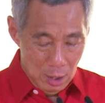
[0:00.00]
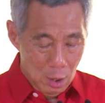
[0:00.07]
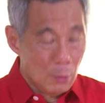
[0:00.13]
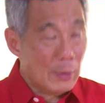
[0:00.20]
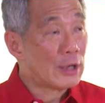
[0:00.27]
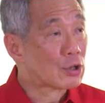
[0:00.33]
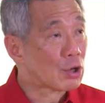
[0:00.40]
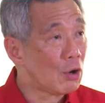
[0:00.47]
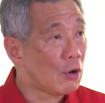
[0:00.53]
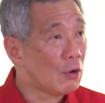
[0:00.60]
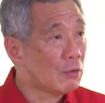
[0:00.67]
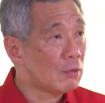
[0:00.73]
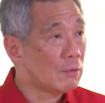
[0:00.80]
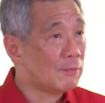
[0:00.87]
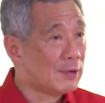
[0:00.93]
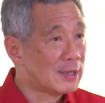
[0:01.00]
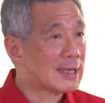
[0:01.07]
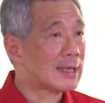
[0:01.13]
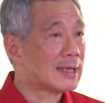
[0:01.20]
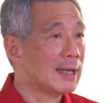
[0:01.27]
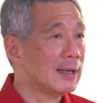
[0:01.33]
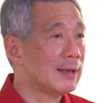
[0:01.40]
We show
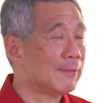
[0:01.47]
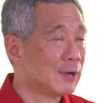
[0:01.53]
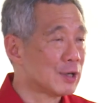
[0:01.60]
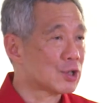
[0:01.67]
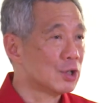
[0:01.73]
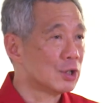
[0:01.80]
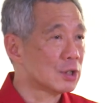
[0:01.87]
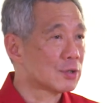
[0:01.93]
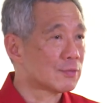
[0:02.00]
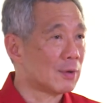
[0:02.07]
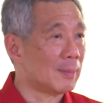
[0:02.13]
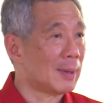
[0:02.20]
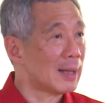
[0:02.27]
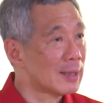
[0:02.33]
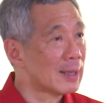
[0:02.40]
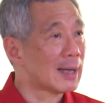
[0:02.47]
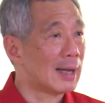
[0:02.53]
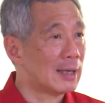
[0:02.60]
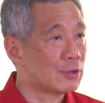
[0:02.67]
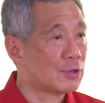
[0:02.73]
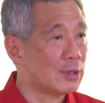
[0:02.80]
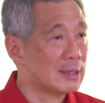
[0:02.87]
visiting officials from other
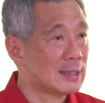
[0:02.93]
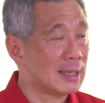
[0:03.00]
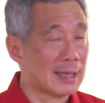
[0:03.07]
countries.